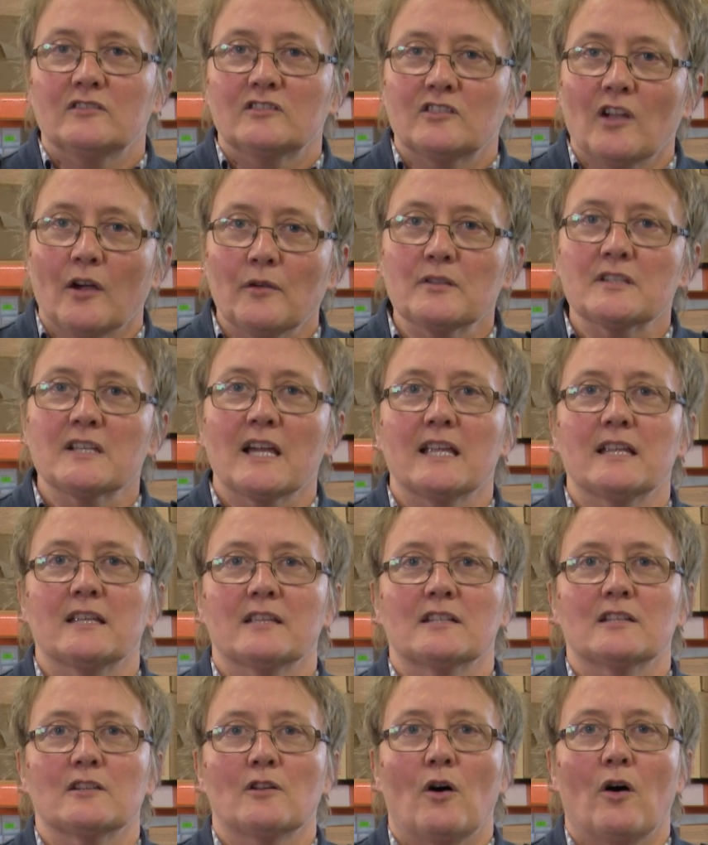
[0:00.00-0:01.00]
don't take
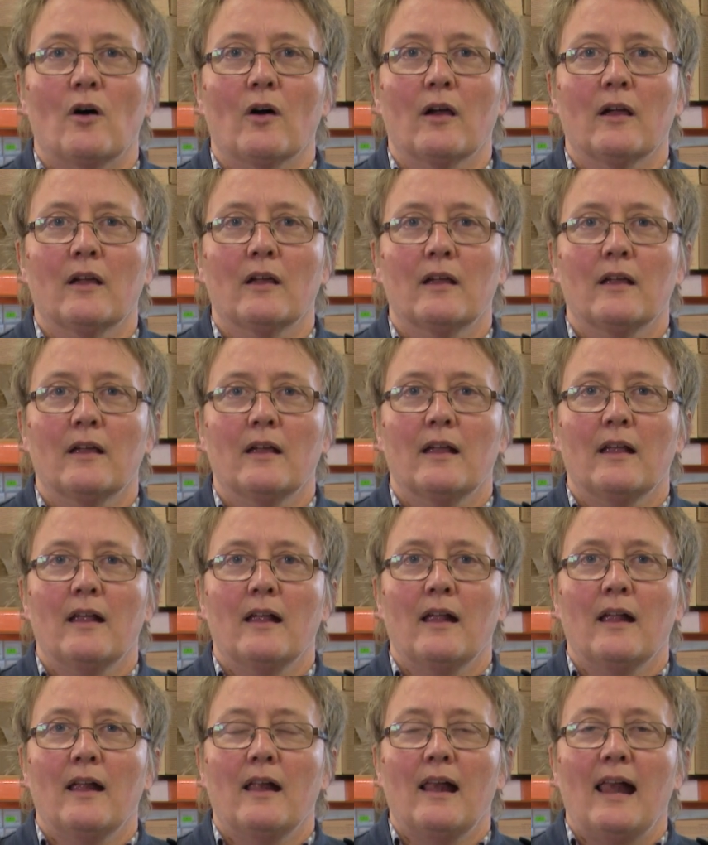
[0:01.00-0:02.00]
as long,
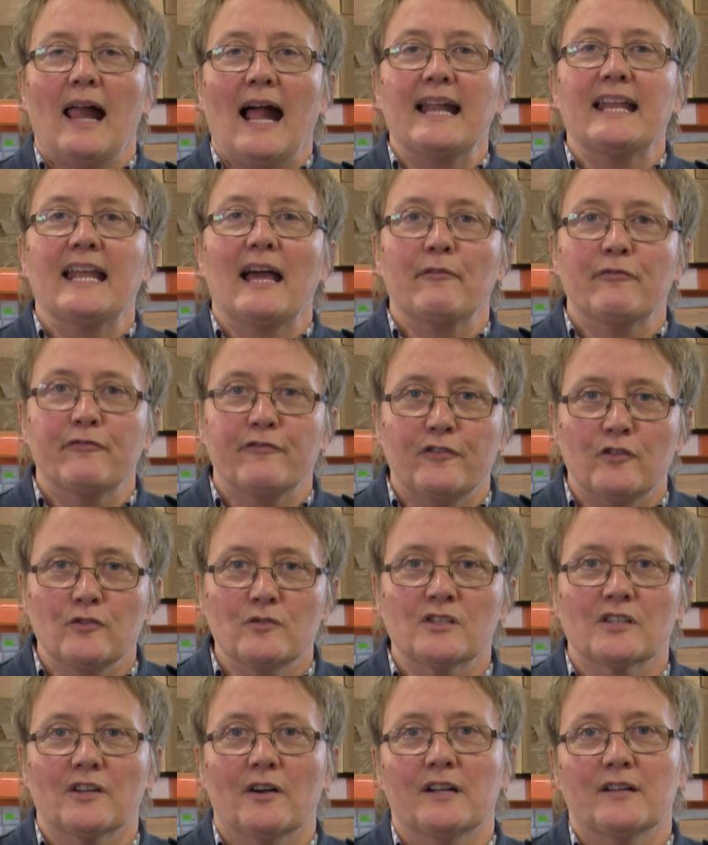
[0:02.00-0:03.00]
and have few
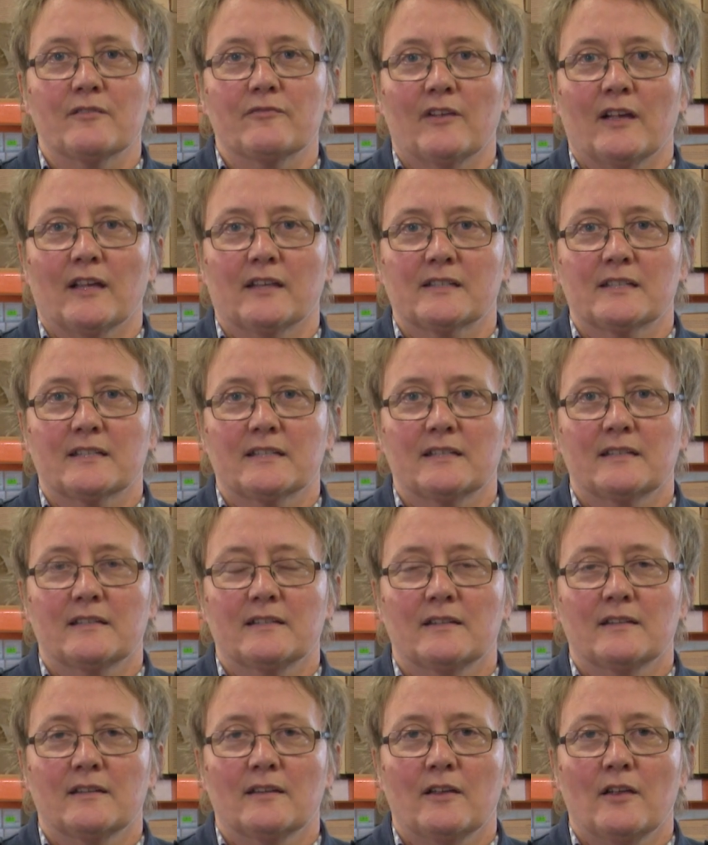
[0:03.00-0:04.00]
side effects.
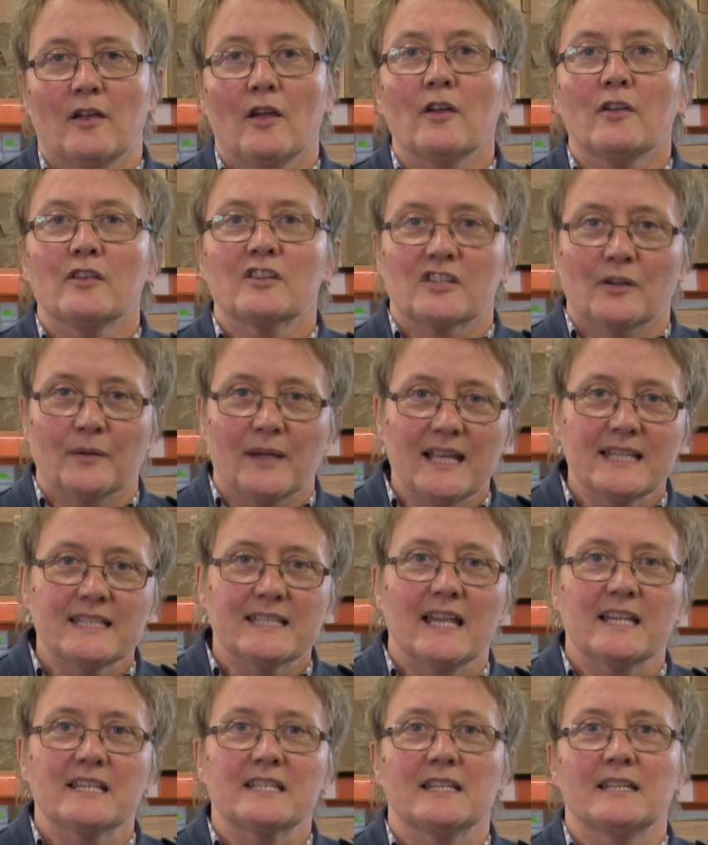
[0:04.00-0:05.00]
So get
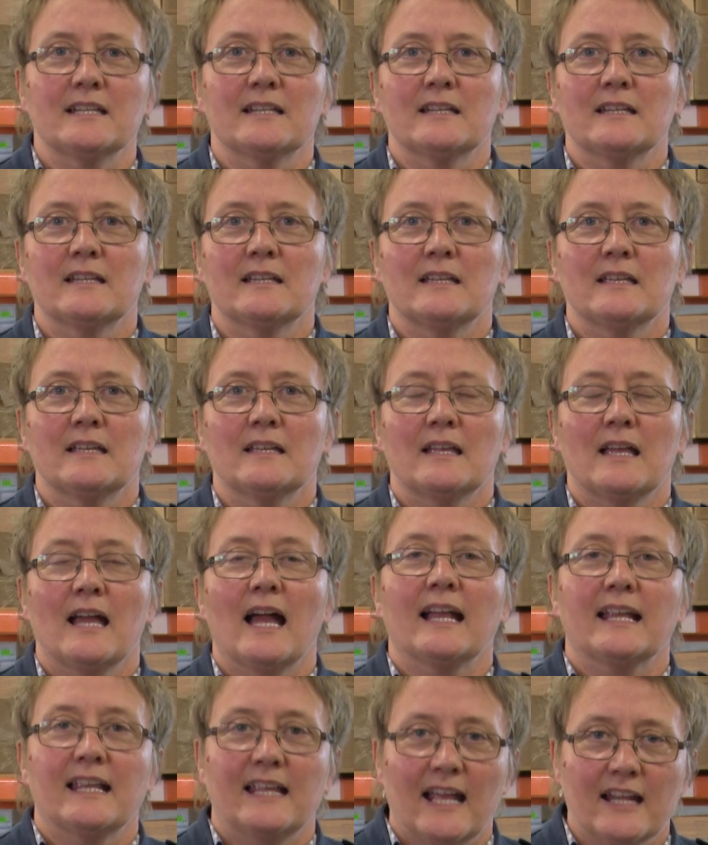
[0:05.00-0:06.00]
tested,
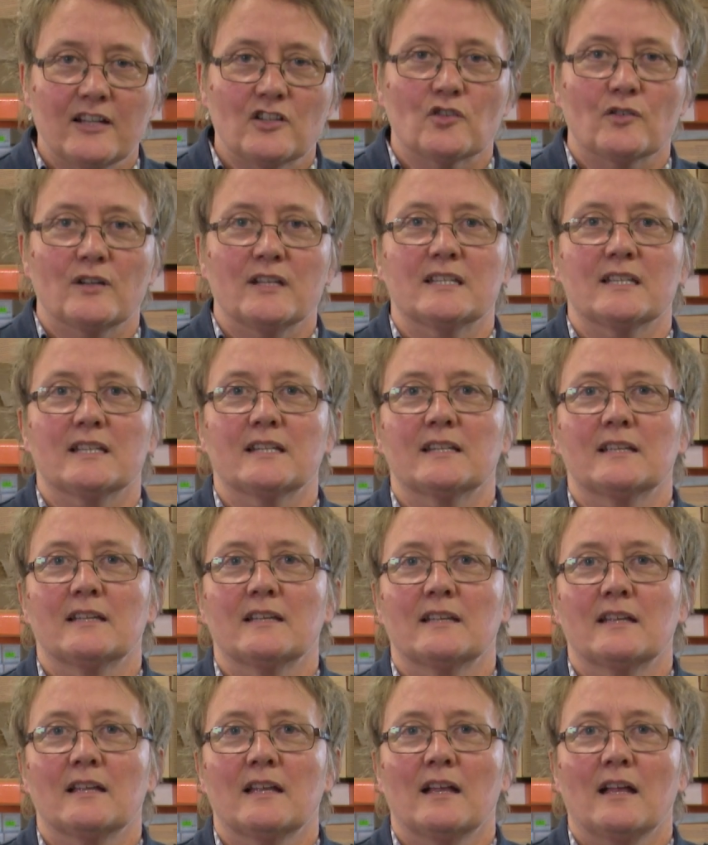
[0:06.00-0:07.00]
get treated,
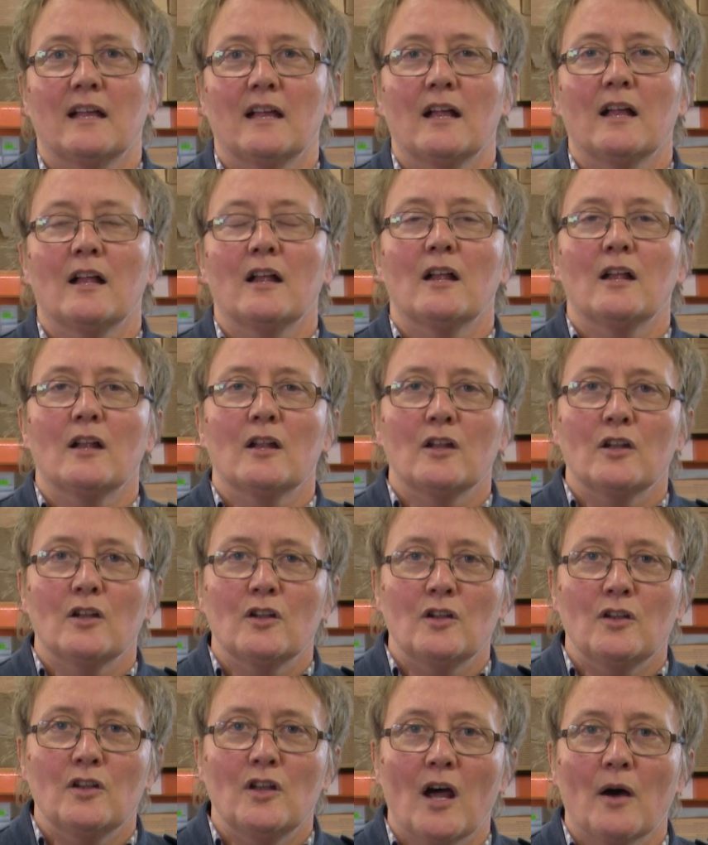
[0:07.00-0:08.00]

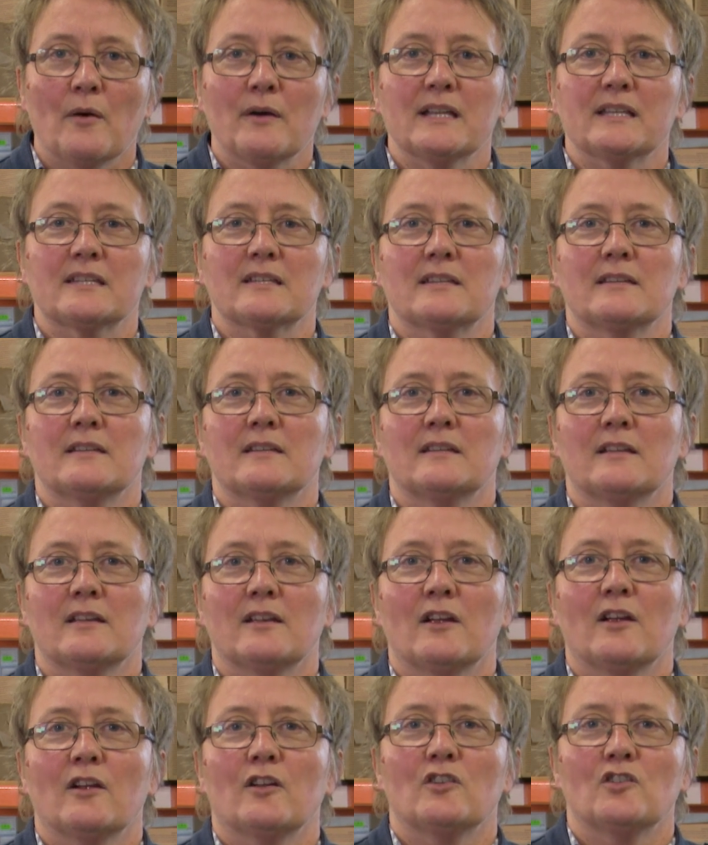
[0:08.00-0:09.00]
know it,
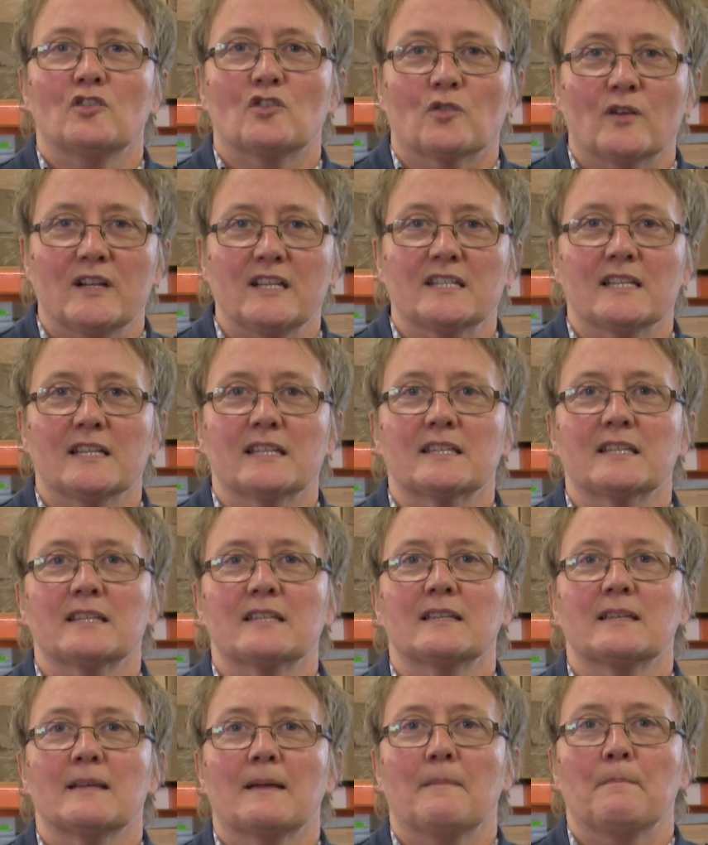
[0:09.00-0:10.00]
treat it,
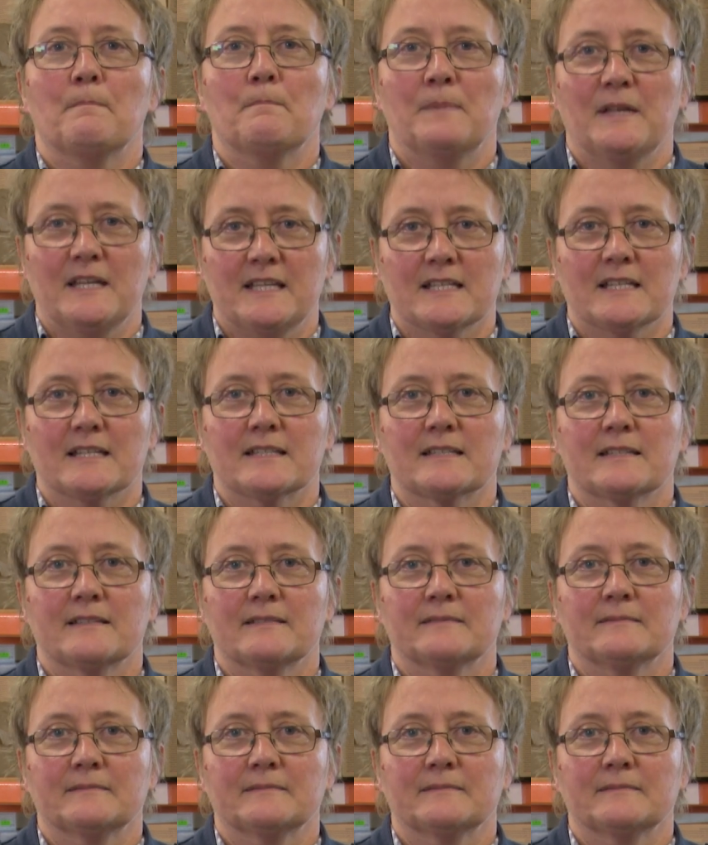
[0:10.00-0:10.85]
beat it.